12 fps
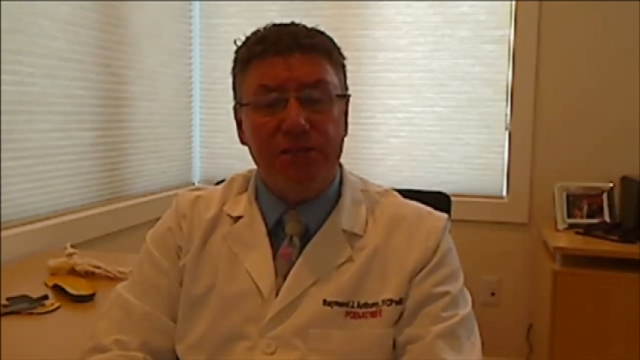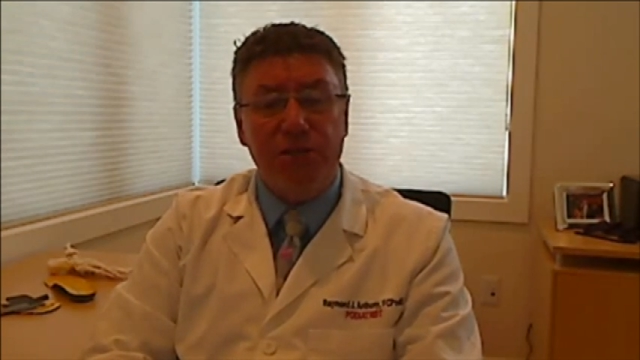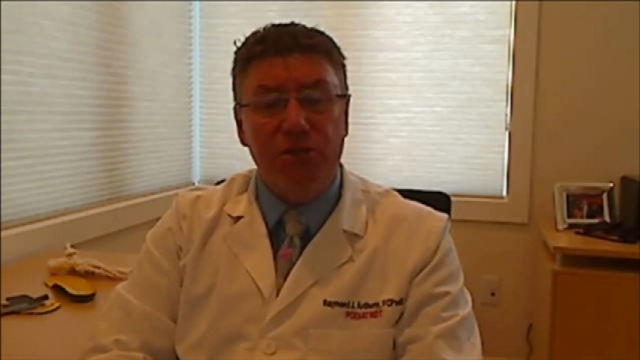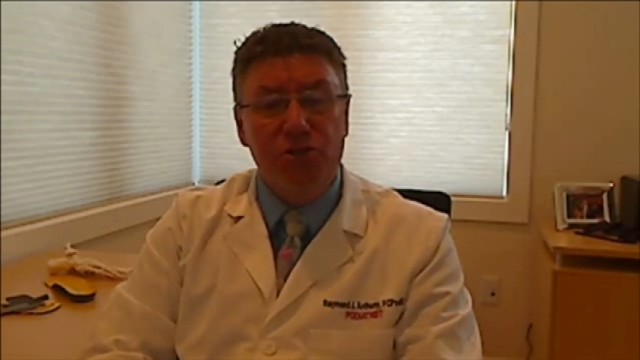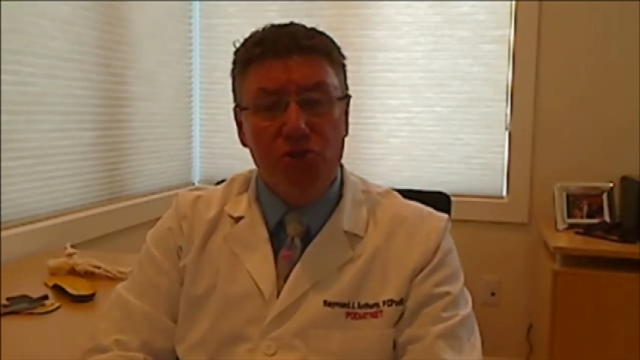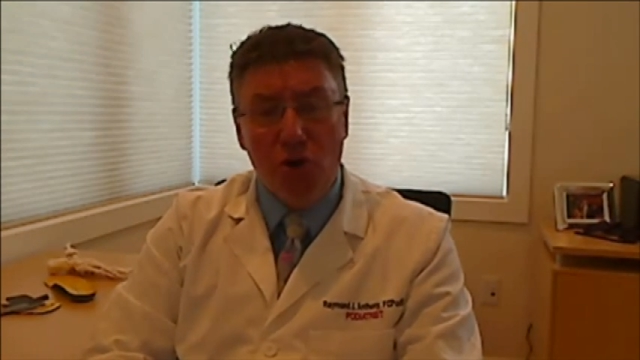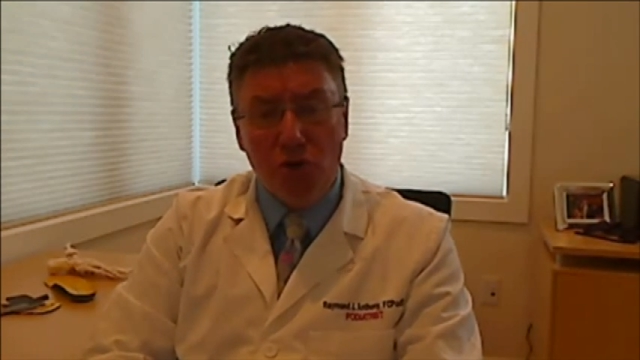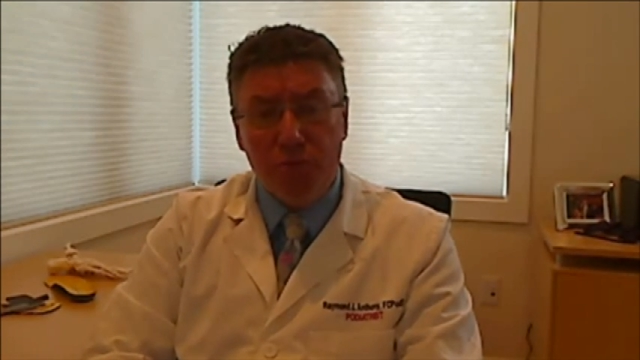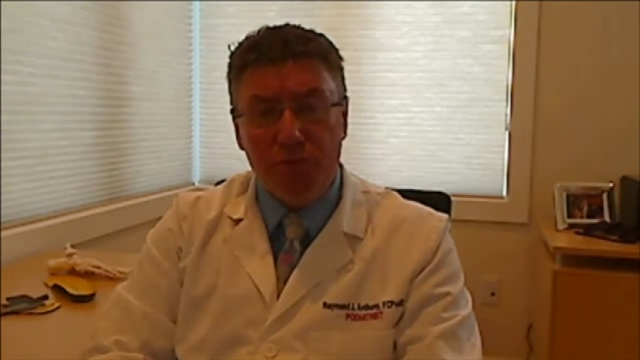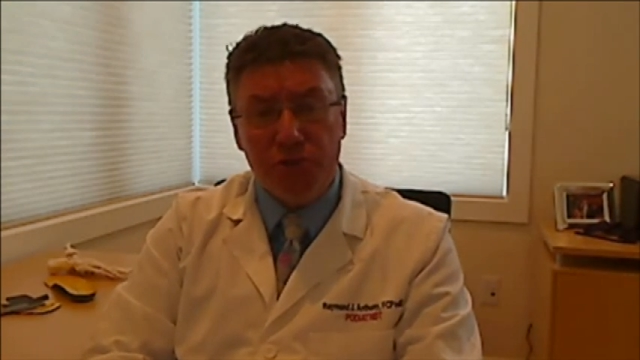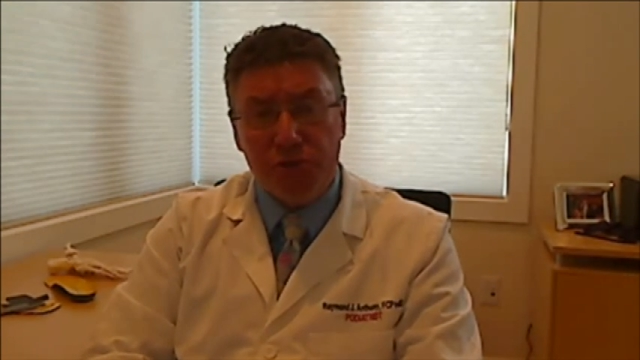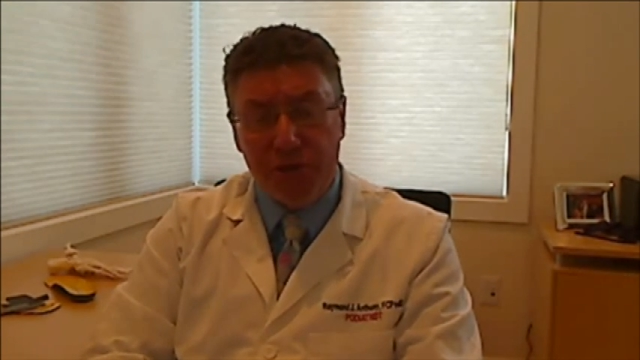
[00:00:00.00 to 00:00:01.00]
that
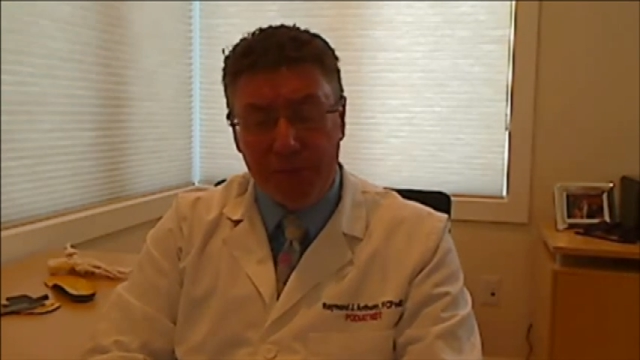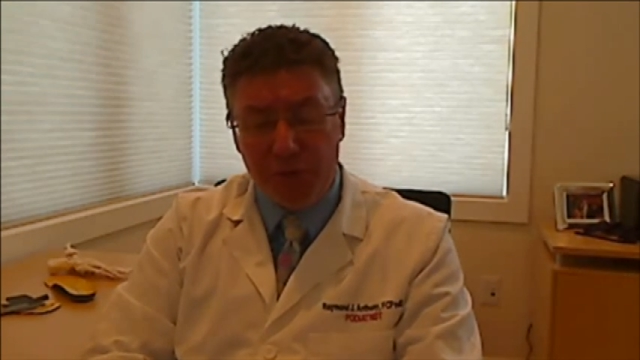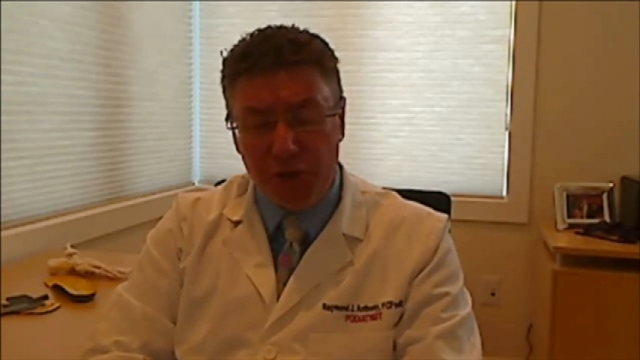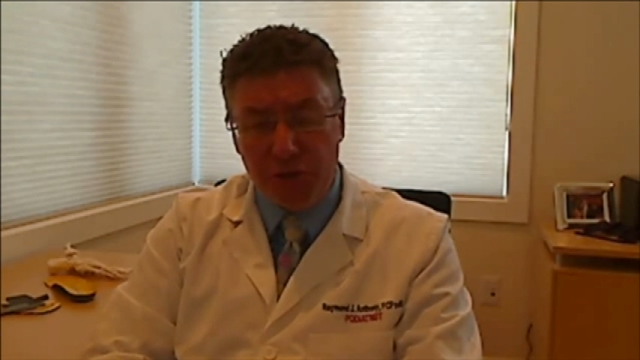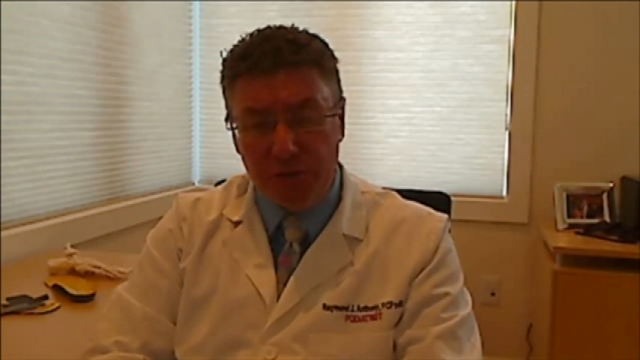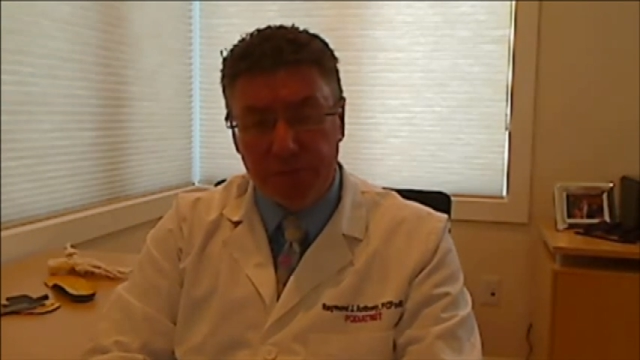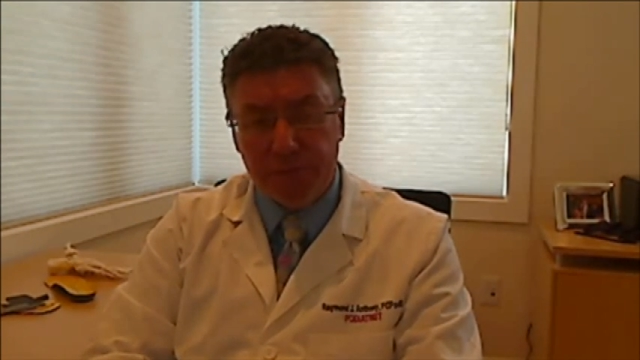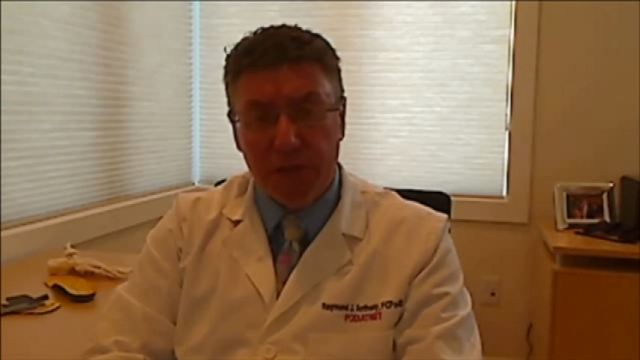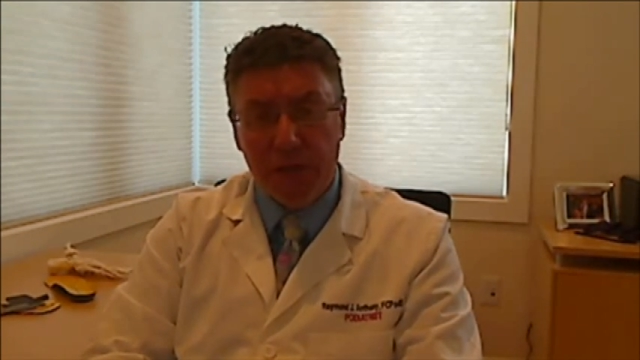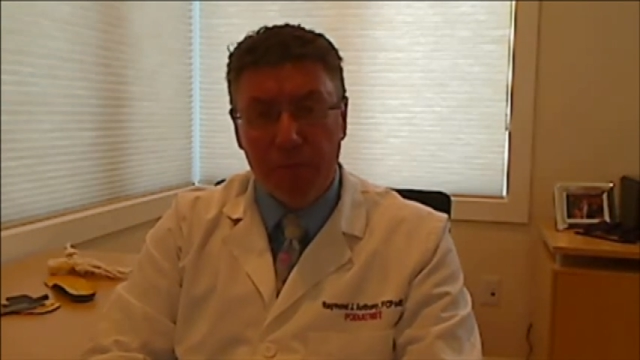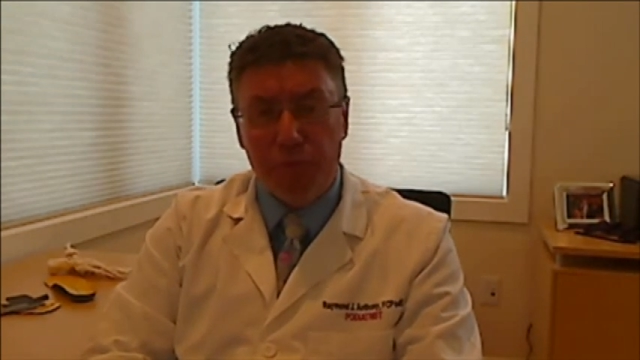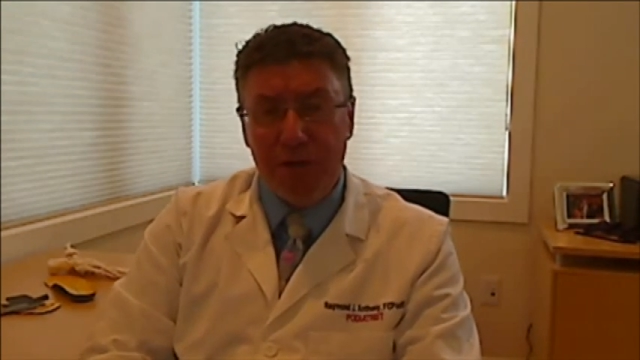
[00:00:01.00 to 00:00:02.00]
non-prescription,
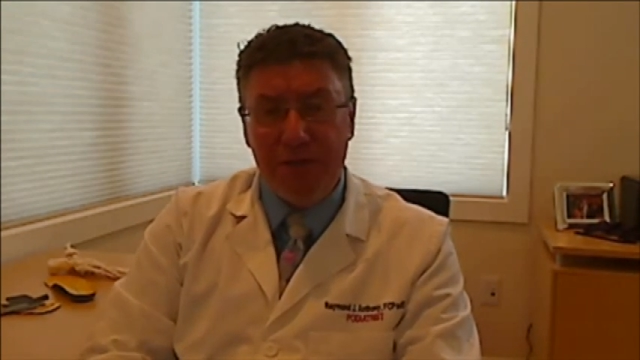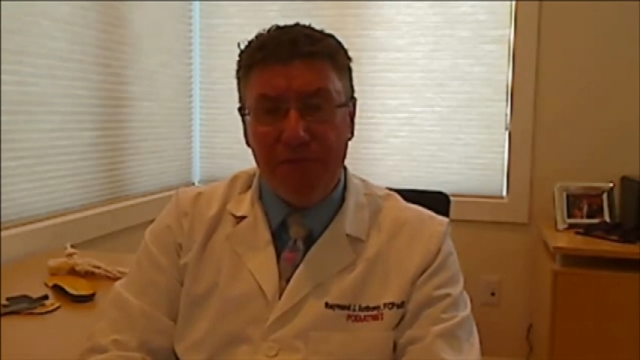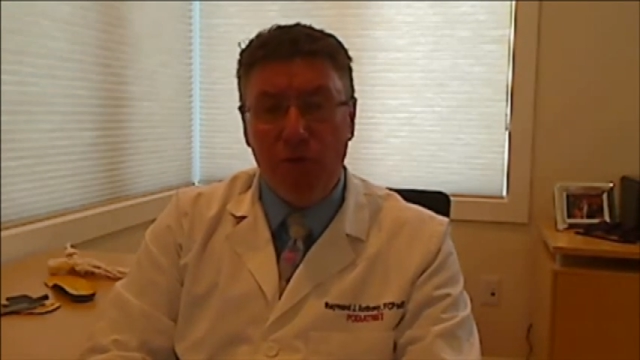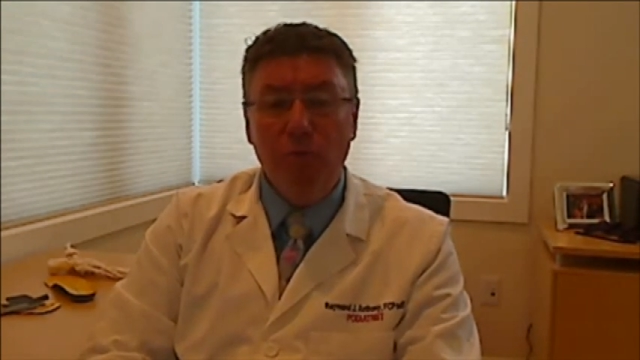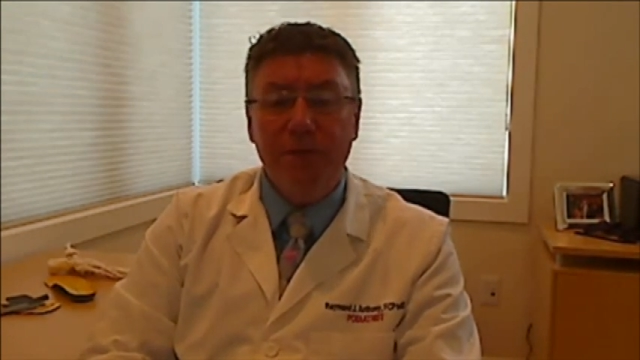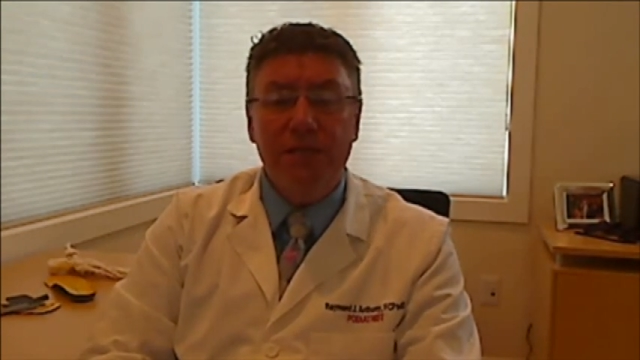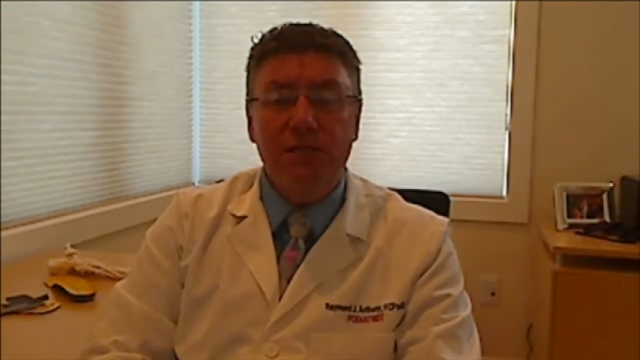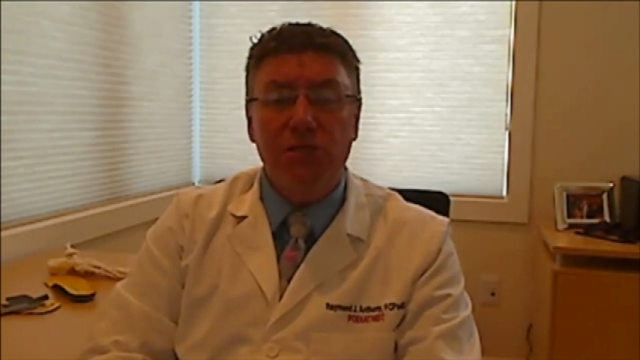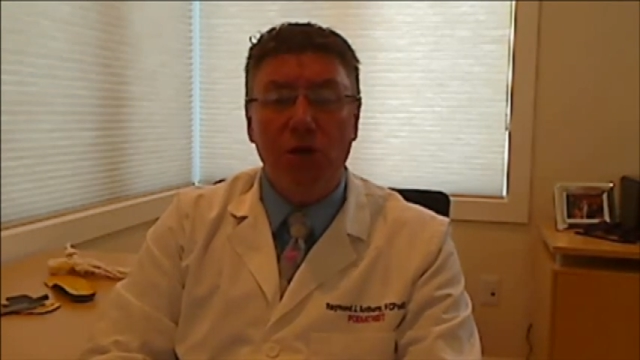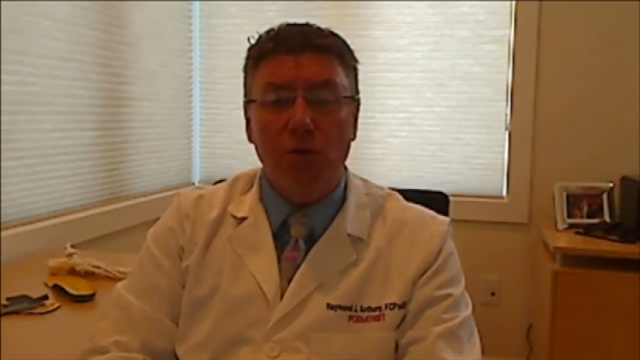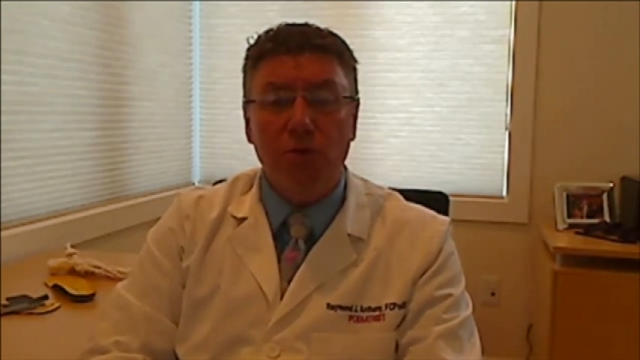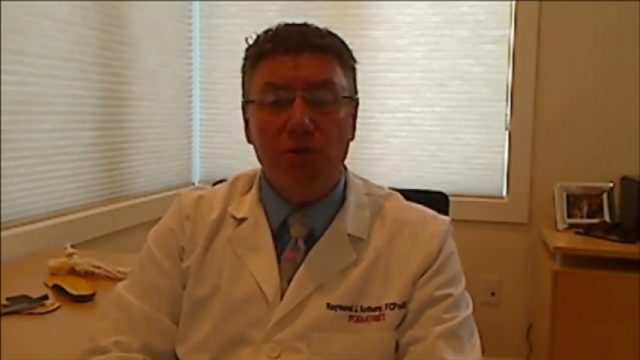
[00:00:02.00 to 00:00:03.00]
preformed
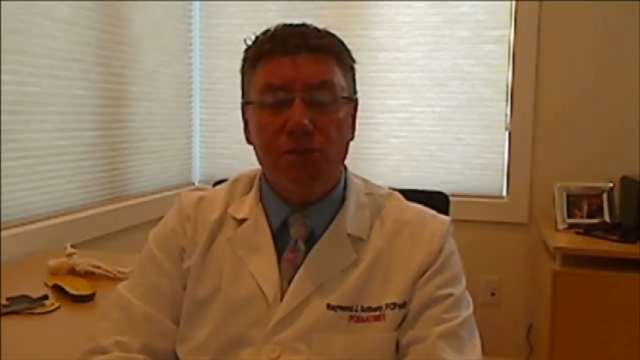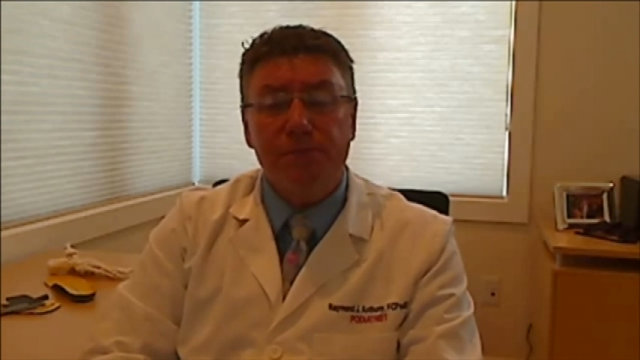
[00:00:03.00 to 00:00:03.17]
insoles